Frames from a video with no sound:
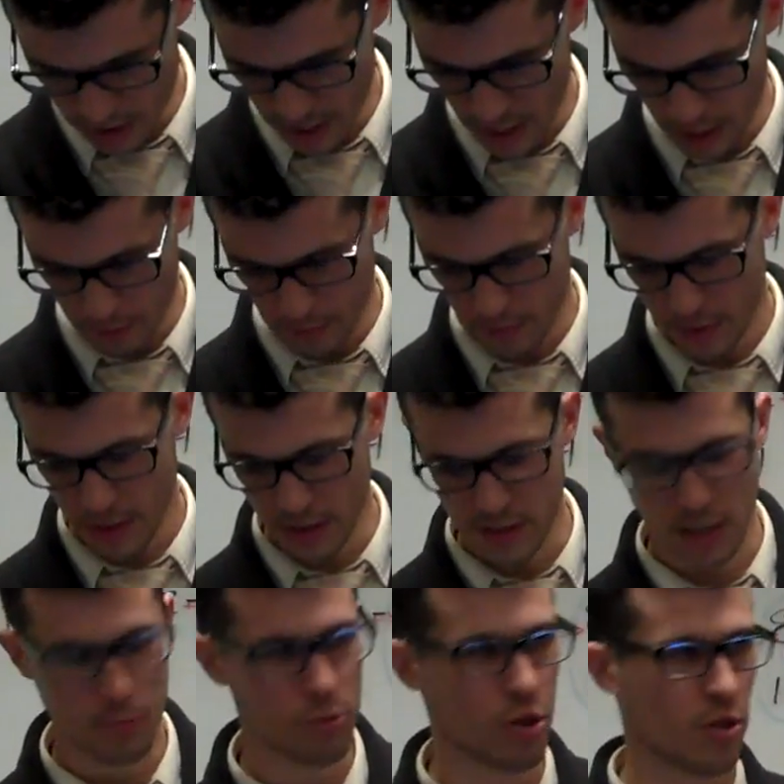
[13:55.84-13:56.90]
exam, that
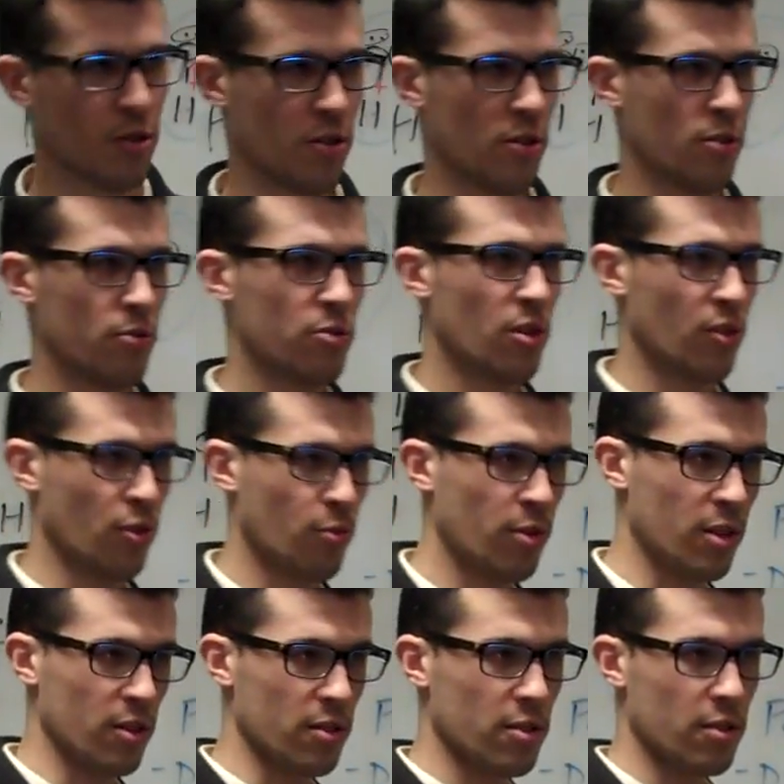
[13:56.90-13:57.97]
same chart that you used on the
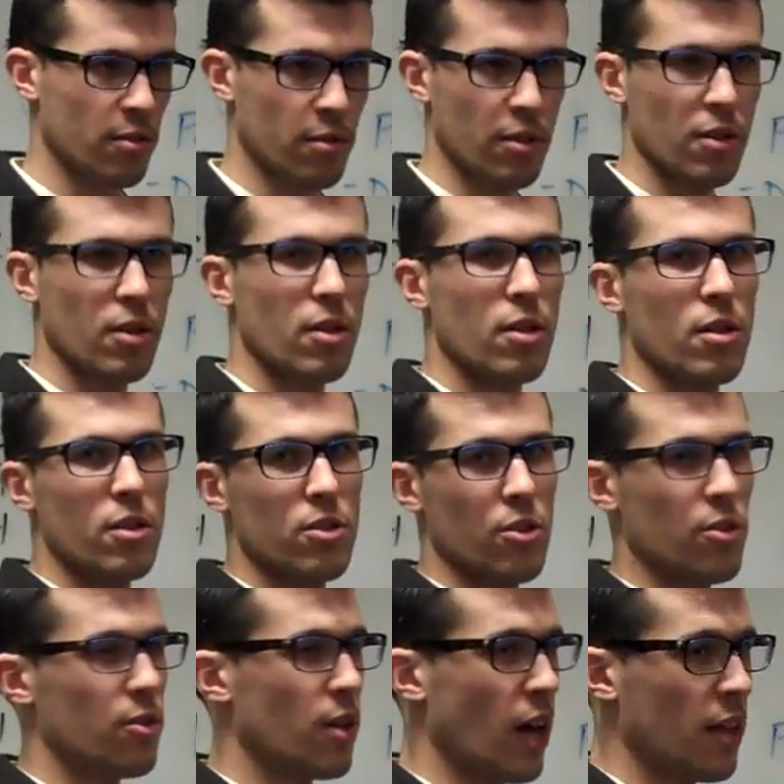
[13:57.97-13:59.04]
quiz. So
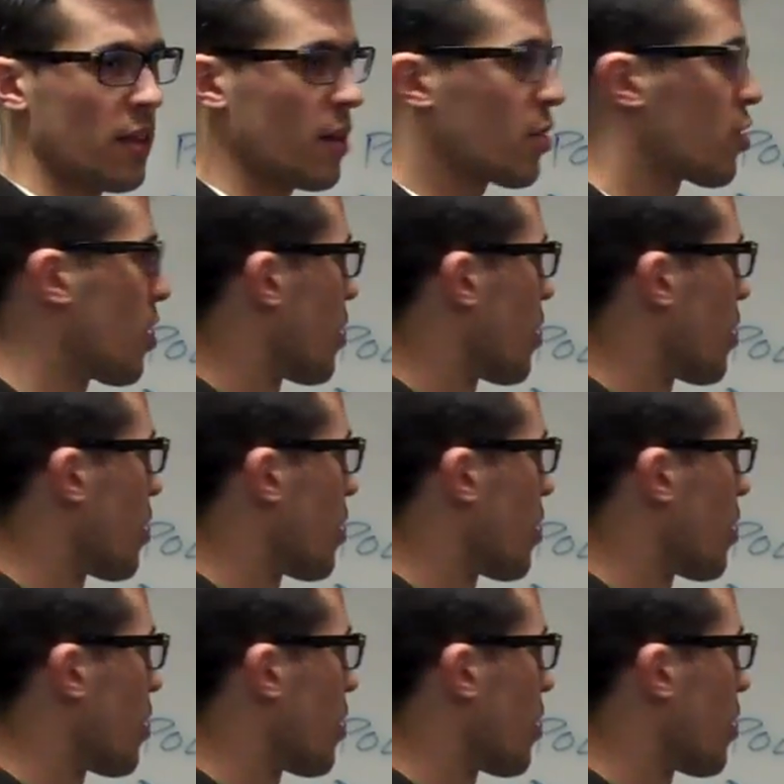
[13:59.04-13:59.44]
you got that